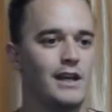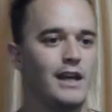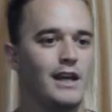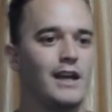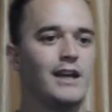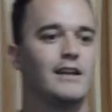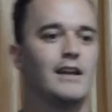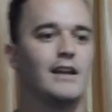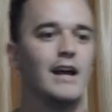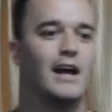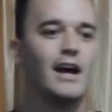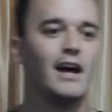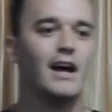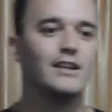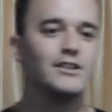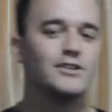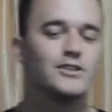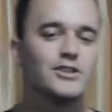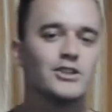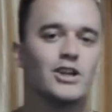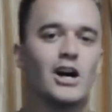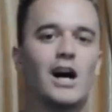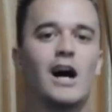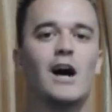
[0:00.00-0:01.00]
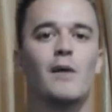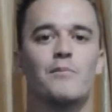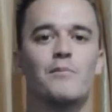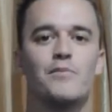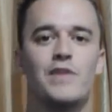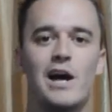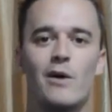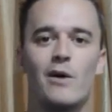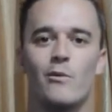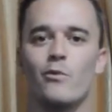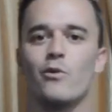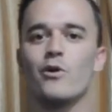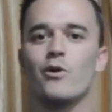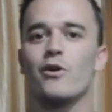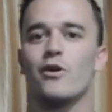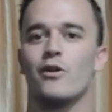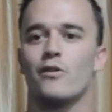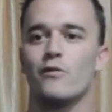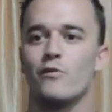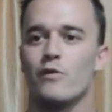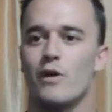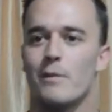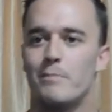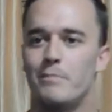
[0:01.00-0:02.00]
and adopt that
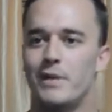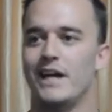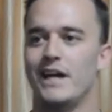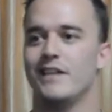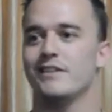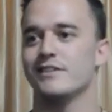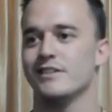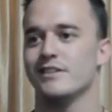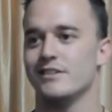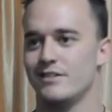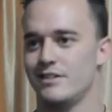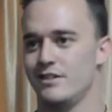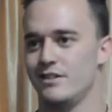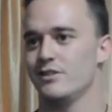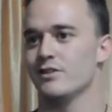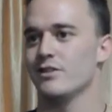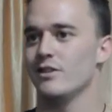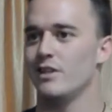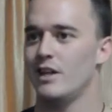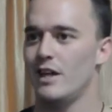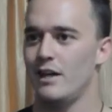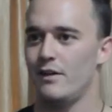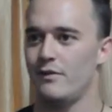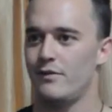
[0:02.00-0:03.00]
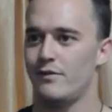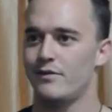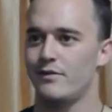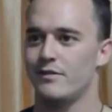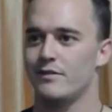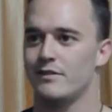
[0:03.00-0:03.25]
word repentance in your life.